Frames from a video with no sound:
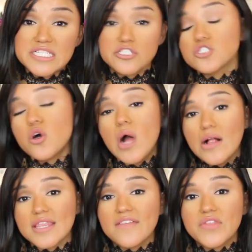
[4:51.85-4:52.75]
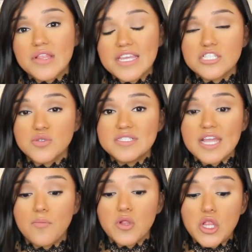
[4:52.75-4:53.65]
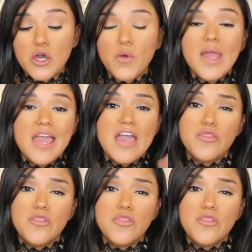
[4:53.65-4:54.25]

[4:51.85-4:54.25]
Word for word: clearance haul. I'll leave the link to it down below.